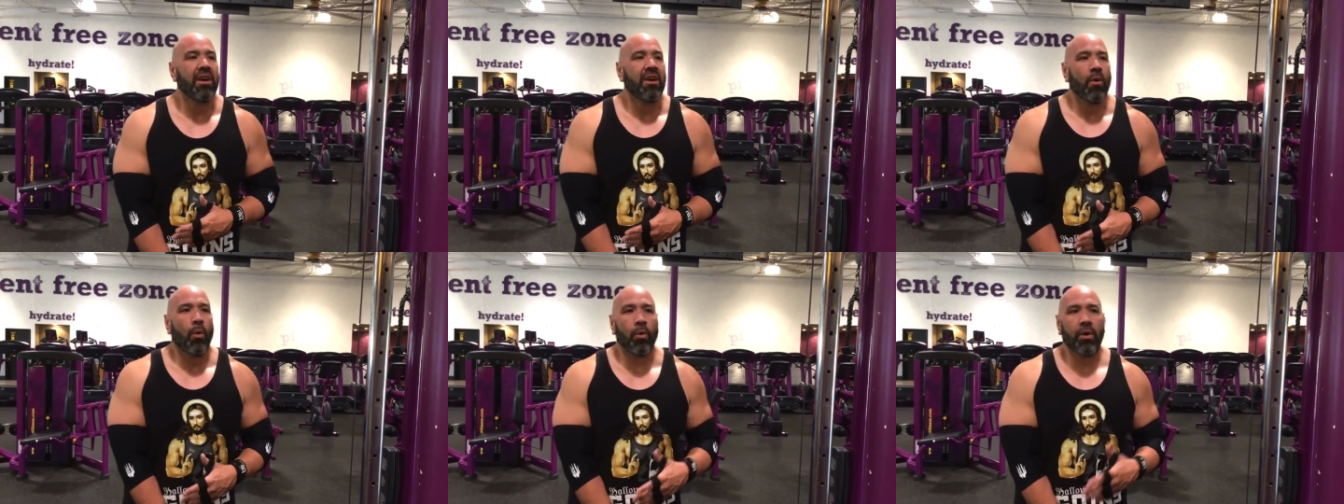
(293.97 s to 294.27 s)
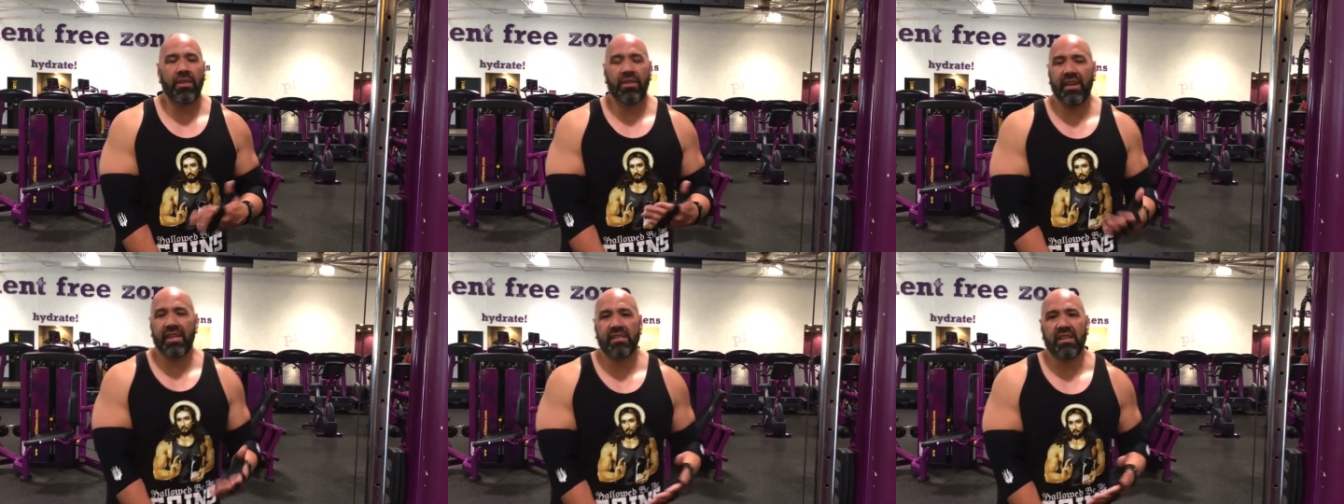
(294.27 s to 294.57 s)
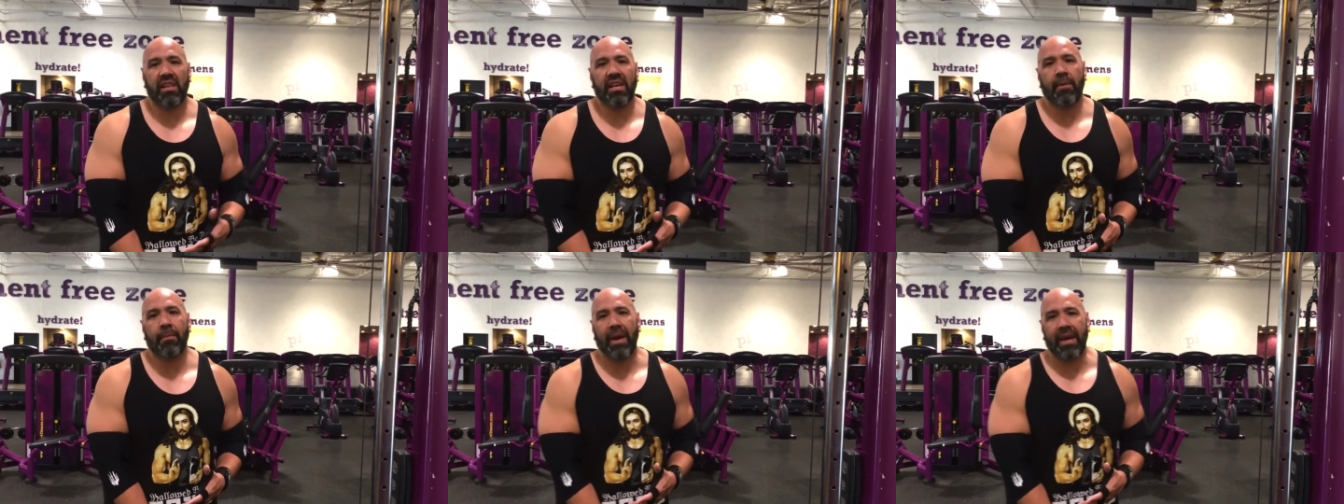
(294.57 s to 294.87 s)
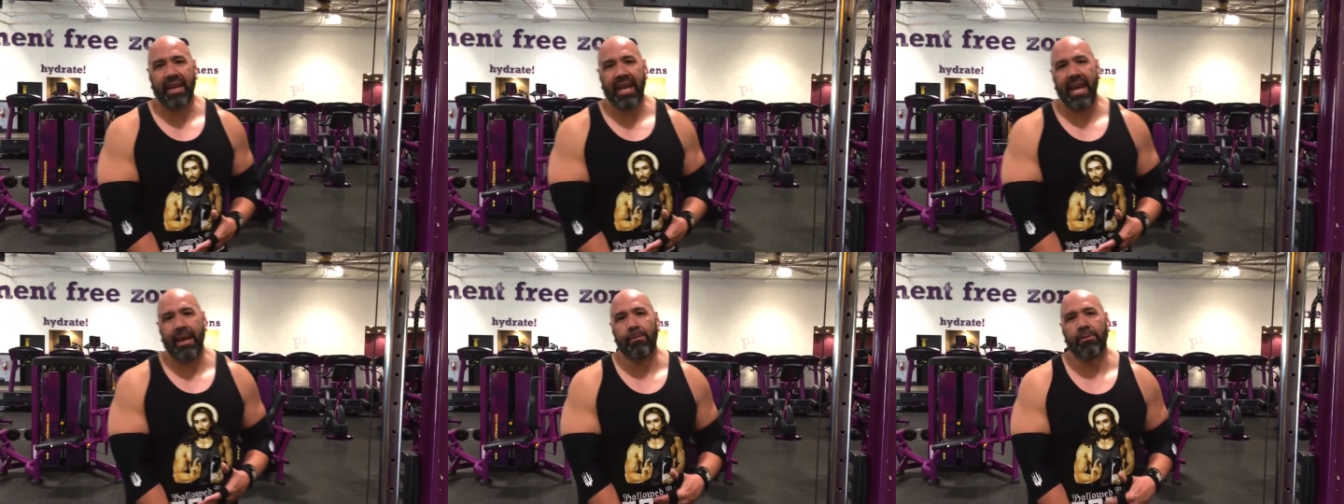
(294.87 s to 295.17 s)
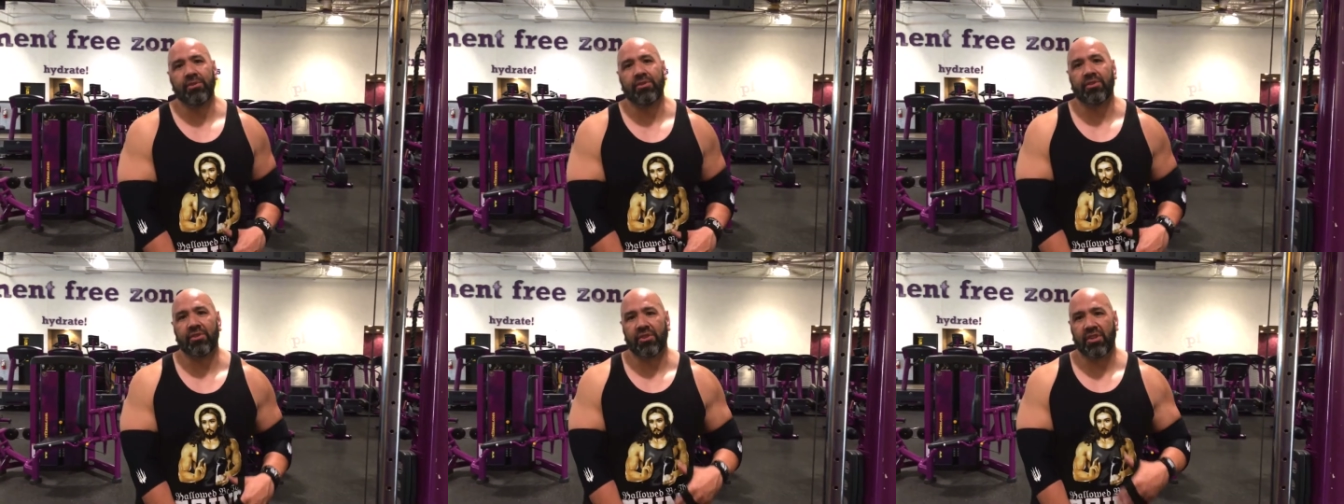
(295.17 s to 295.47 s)
One of the things I like about
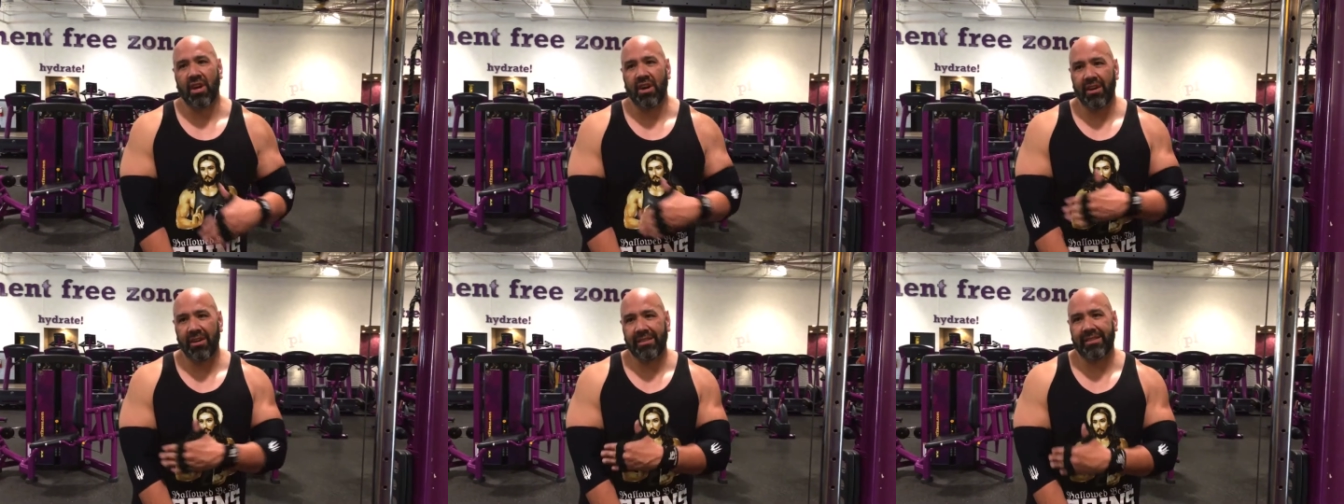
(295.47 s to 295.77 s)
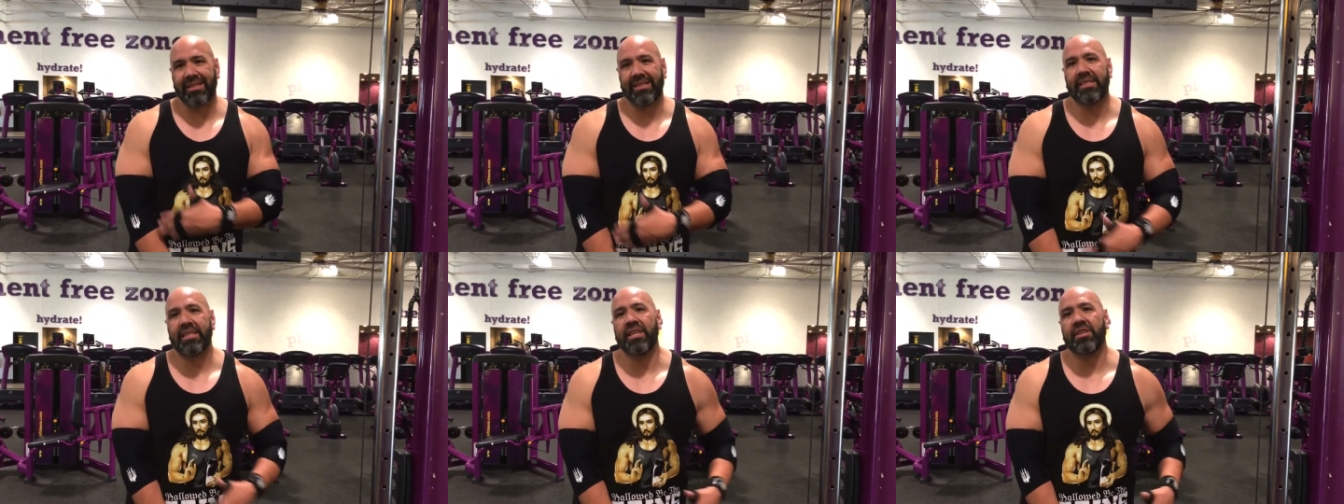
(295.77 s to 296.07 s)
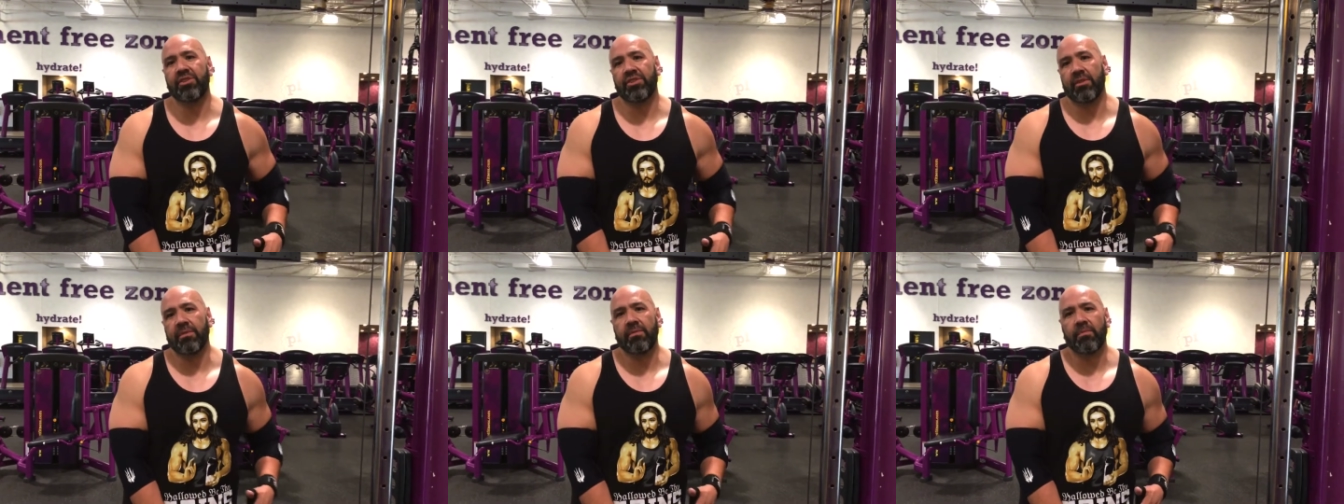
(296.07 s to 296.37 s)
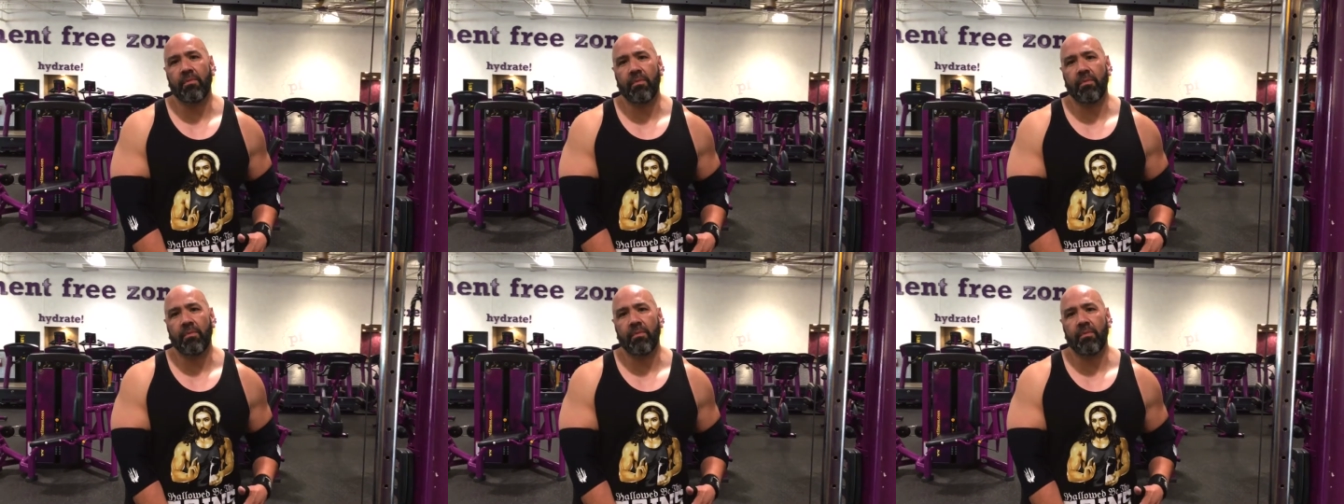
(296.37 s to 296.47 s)
cables, there's constant tension